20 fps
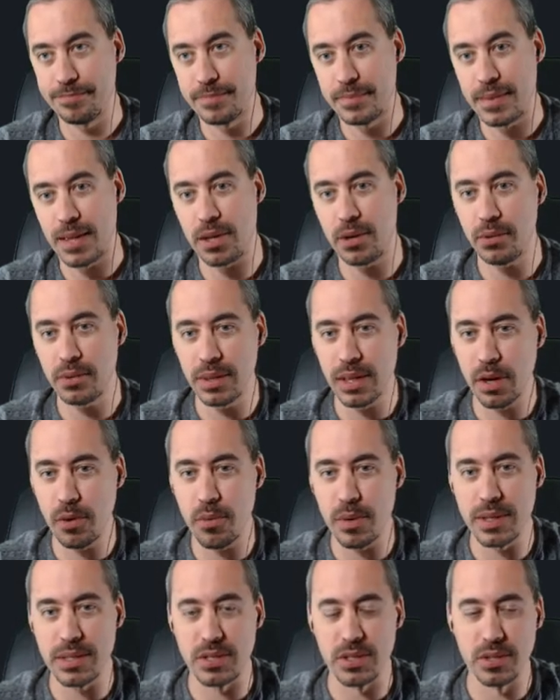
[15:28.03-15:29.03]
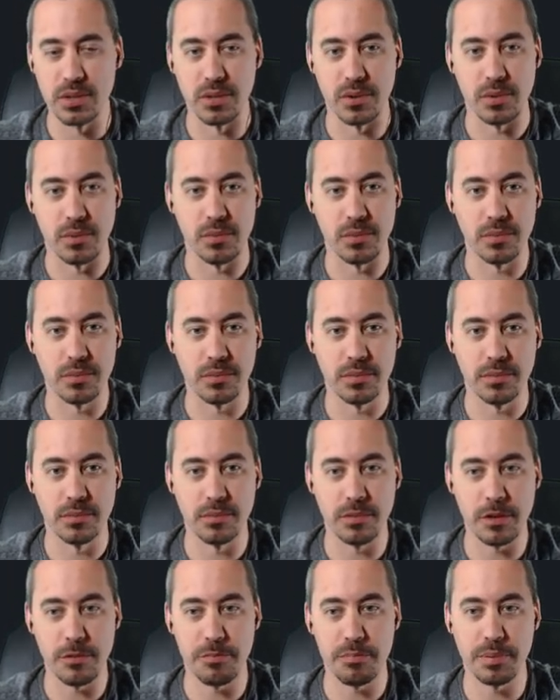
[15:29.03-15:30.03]
I don't think we do.
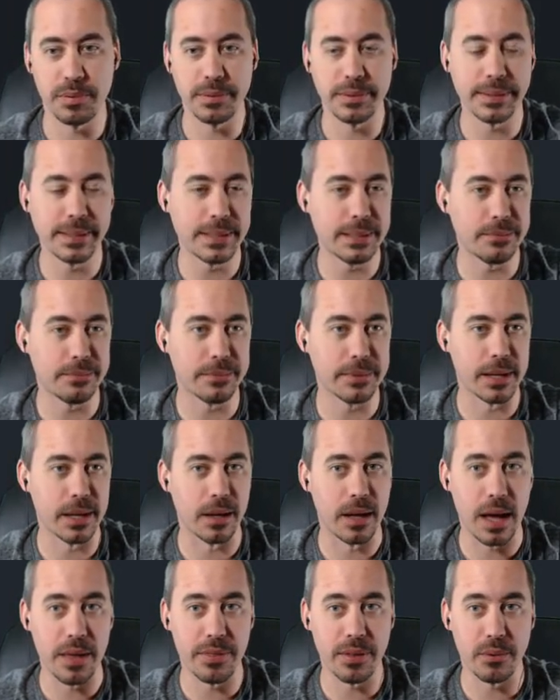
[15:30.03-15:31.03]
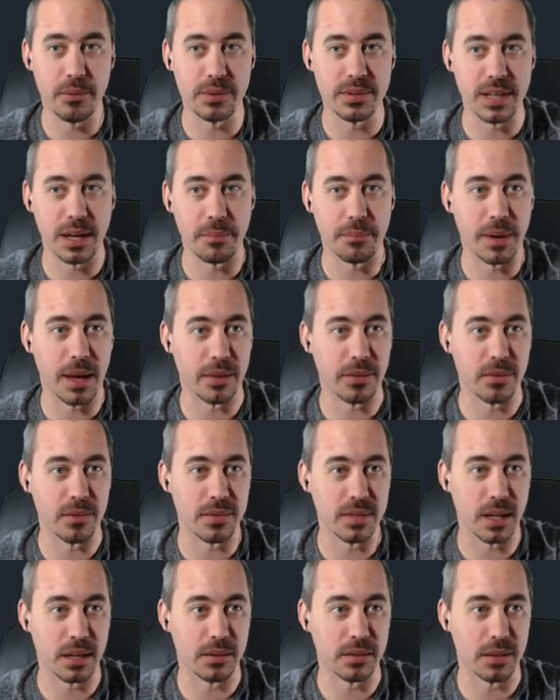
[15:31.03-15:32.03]
We've played well. I think we take
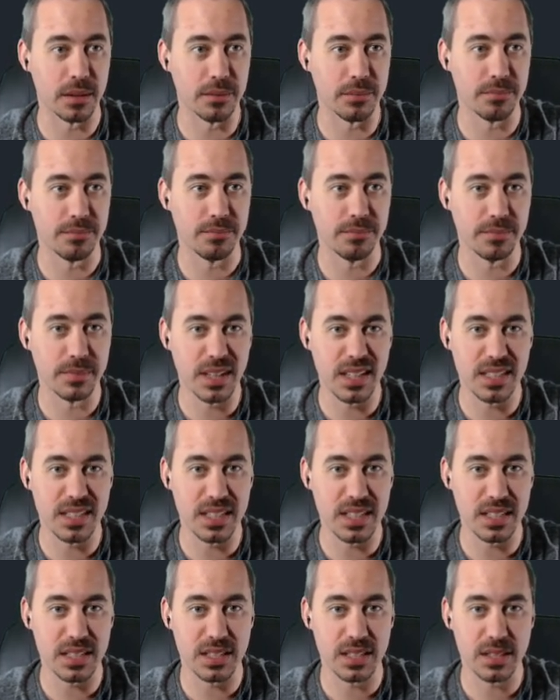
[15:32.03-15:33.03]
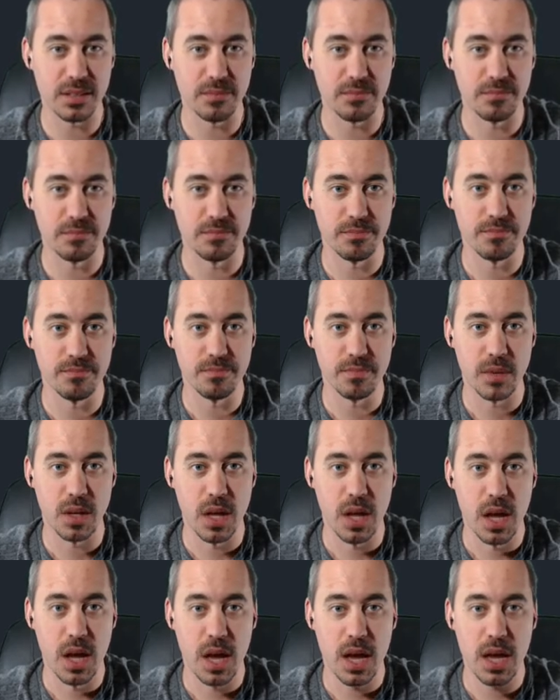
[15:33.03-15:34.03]
Matthews out though, because he's
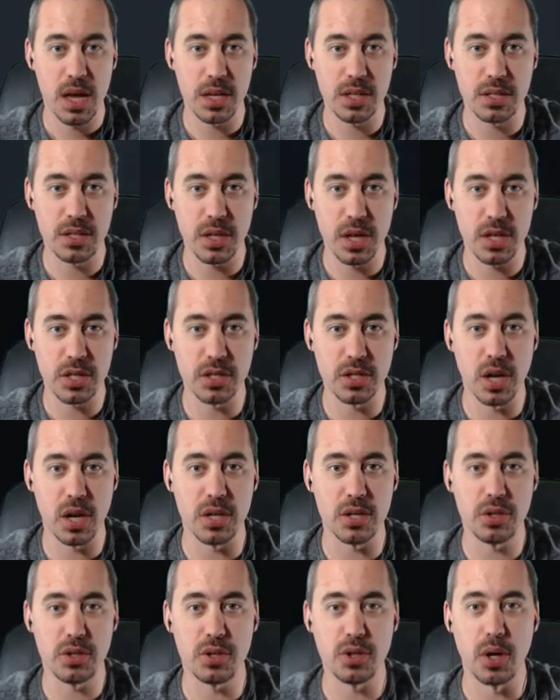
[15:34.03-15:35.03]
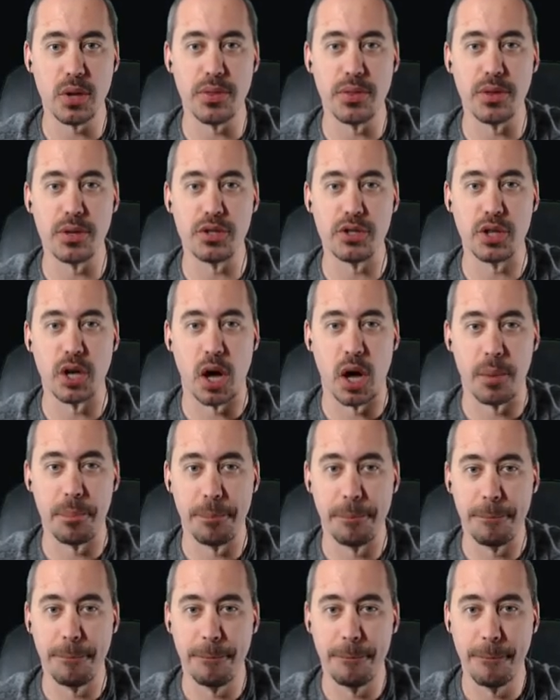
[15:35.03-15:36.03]
he's he's not done the job.
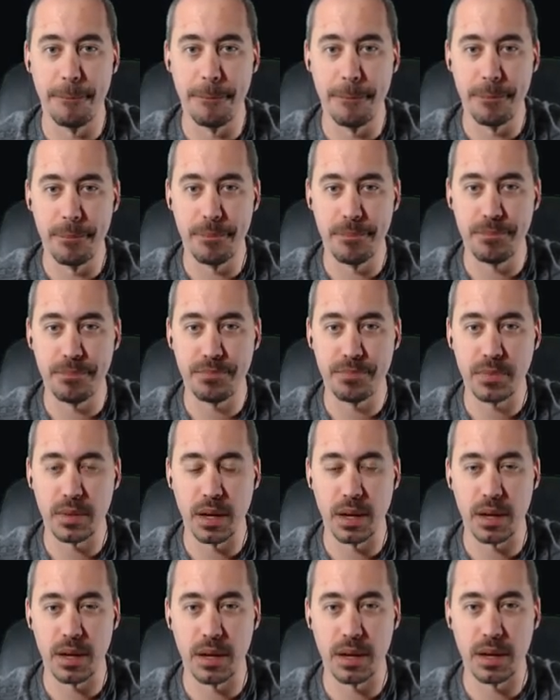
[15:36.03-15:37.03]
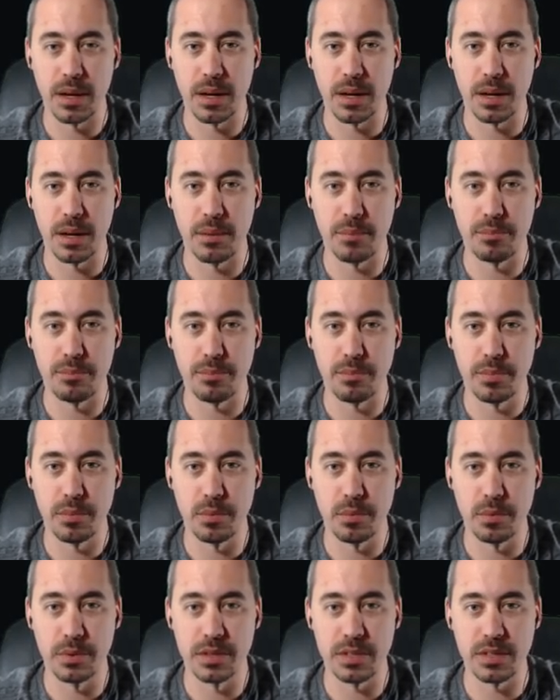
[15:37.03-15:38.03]
Uh,
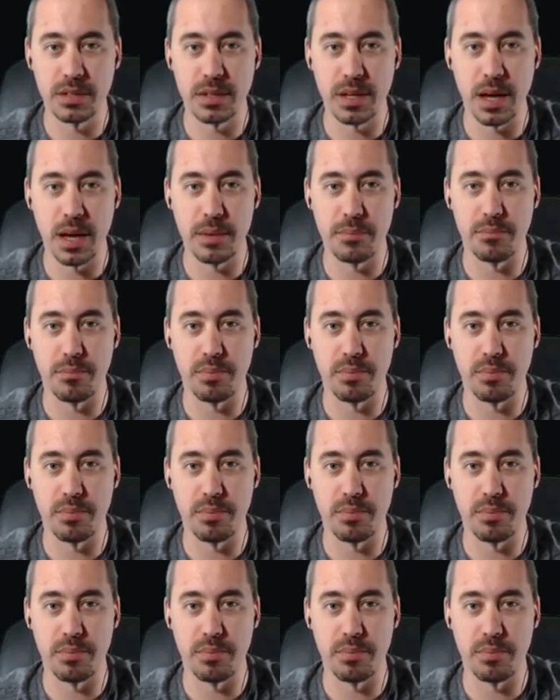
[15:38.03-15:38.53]
we'll slide